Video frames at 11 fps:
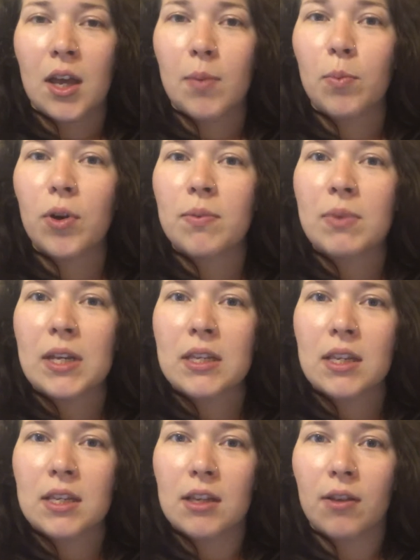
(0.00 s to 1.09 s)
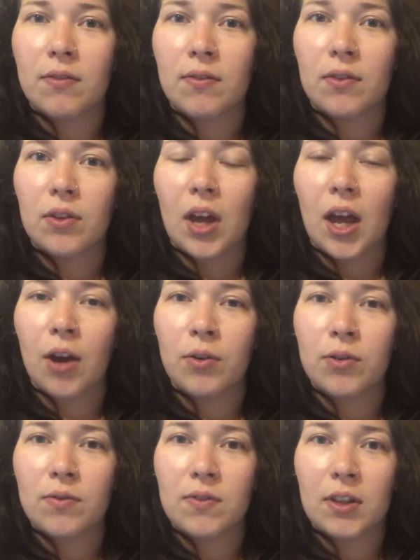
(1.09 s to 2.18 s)
important pieces of how
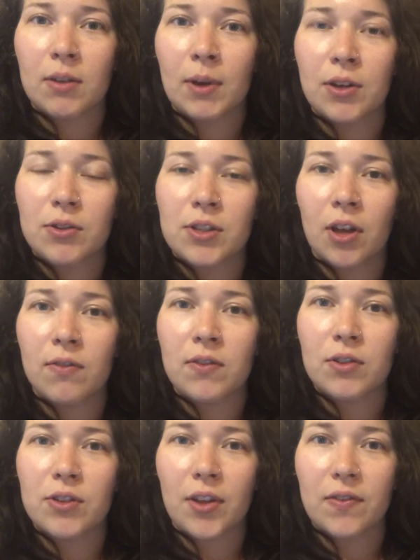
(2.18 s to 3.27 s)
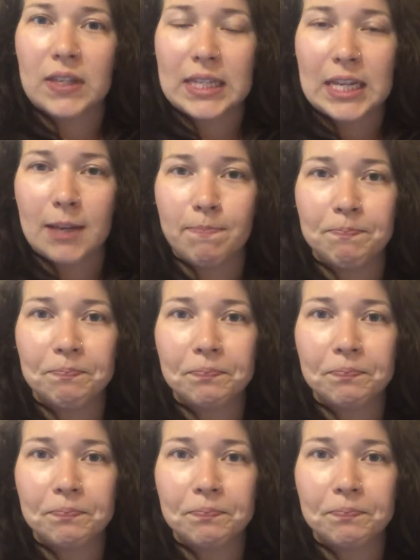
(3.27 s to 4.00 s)
you feel about yourself and your self-esteem.